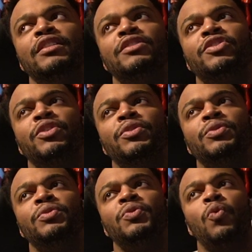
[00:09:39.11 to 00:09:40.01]

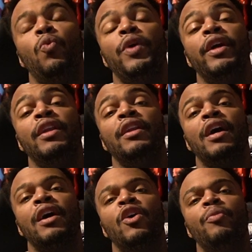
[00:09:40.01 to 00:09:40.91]
So when
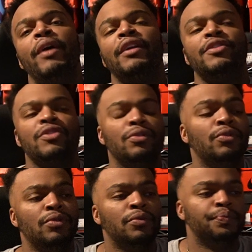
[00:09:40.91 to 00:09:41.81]
I go back to
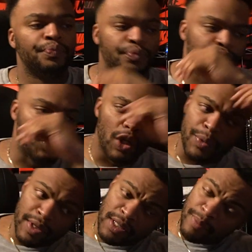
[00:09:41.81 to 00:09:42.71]
school, the only
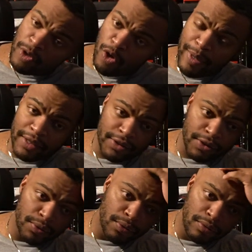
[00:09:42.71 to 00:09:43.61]
reason I'm gonna go back to
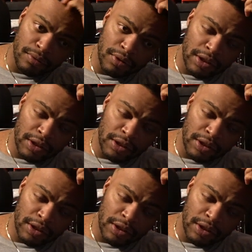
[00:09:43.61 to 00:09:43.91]
school,